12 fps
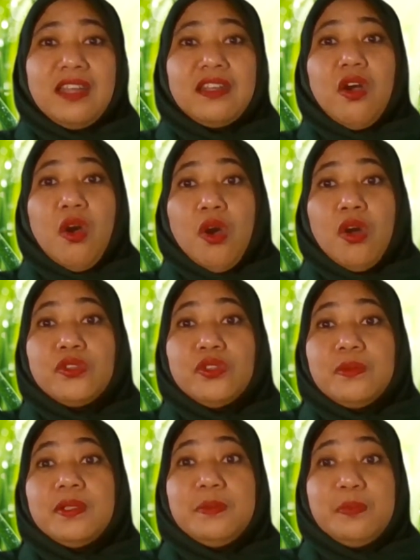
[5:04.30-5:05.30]
that all
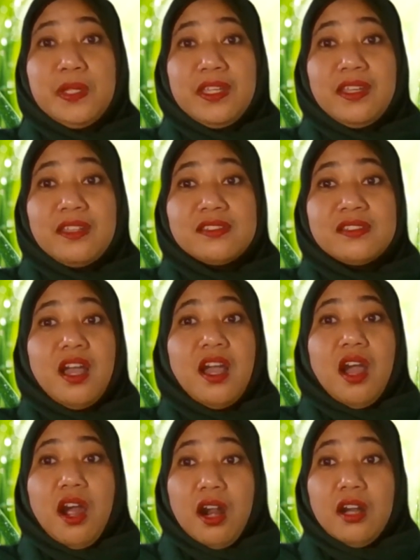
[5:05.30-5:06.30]
human beings
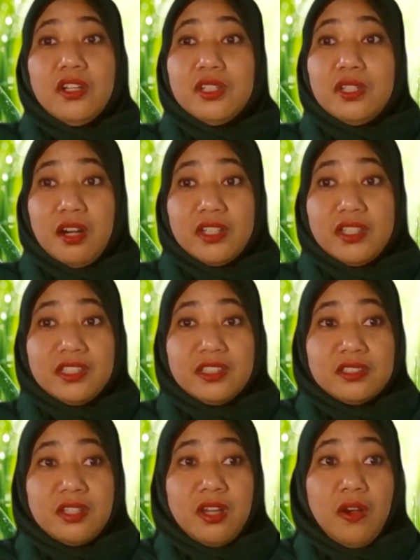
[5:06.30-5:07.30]
are the
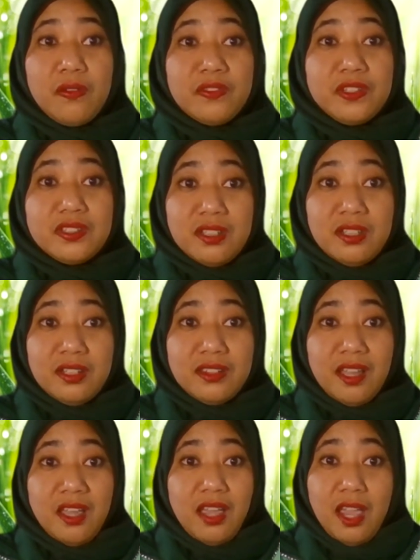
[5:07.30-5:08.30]
guardians of this
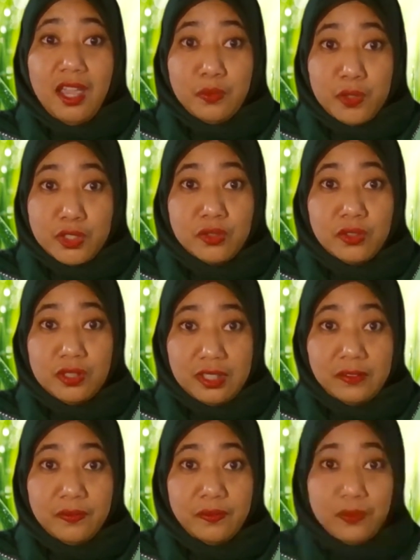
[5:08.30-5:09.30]
earth and we should
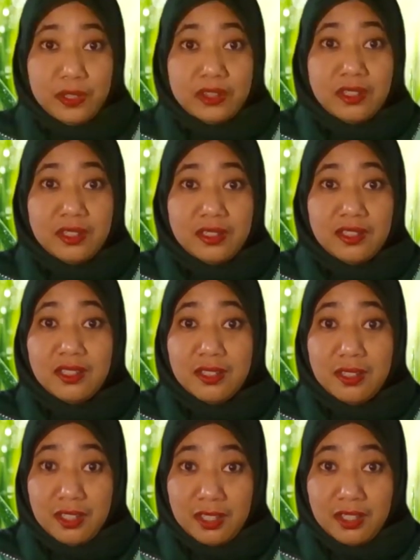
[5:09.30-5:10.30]
live with it
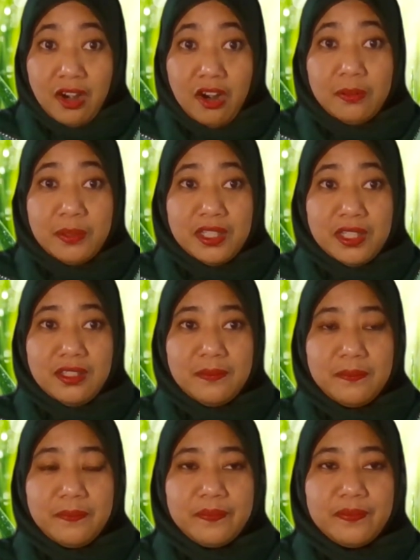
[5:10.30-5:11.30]
in harmony.
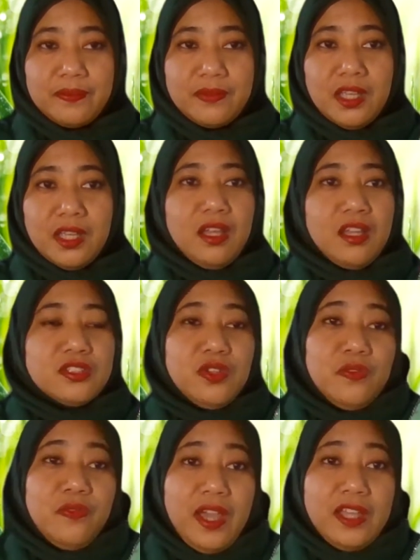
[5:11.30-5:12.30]

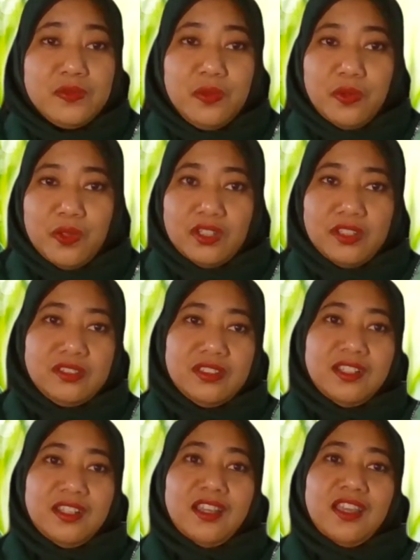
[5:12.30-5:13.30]
So fast forward,
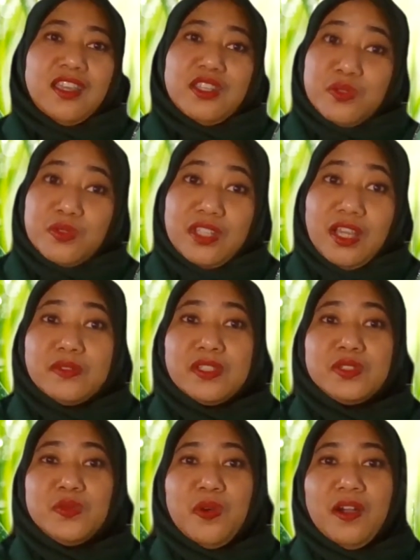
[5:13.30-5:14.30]
In
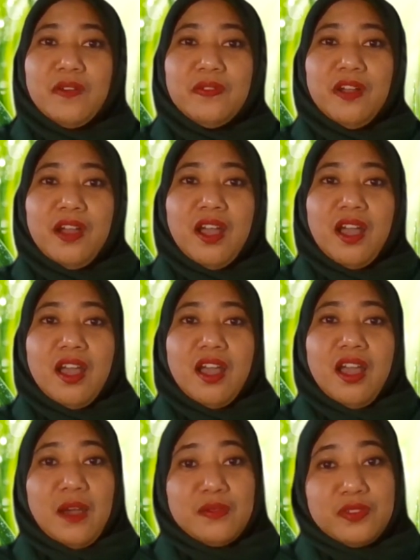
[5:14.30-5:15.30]
2012,
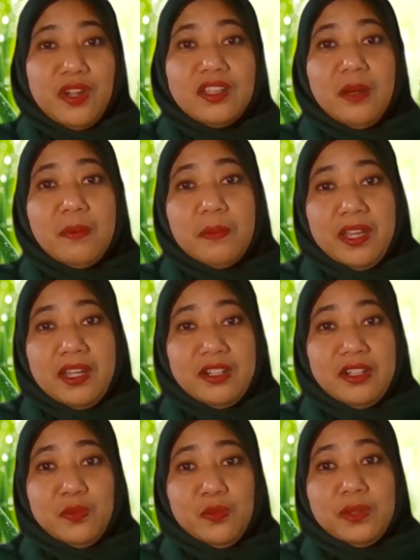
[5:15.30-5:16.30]
after I got
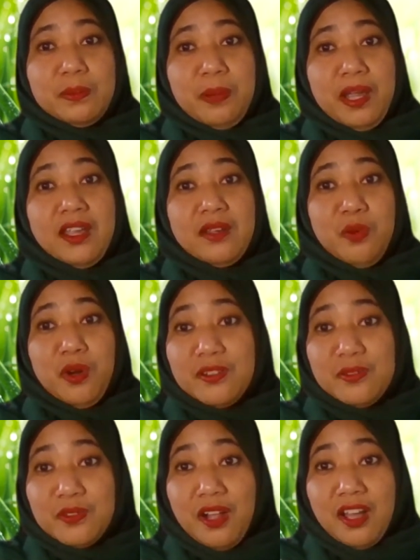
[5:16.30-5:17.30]
married with my
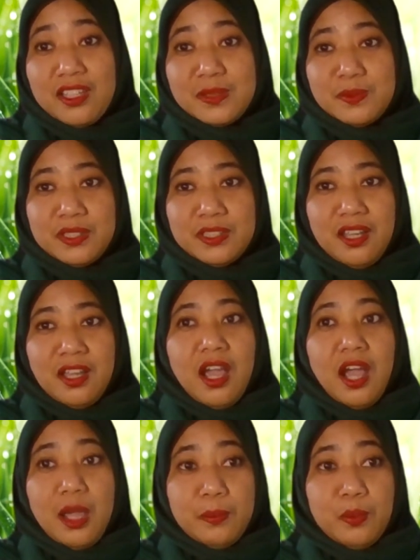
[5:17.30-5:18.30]
wonderful husband,
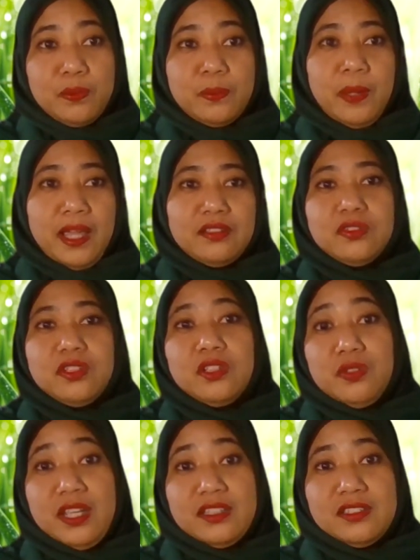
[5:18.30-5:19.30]
I moved back to the
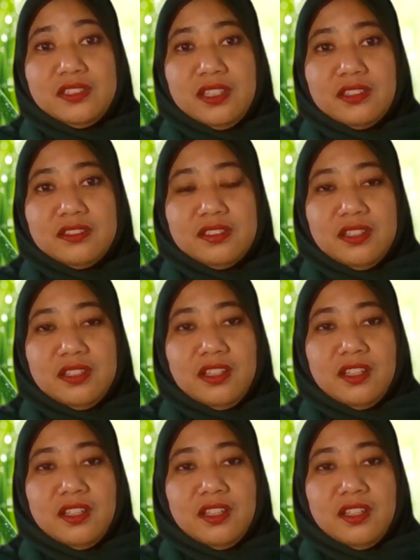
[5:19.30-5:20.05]
United States,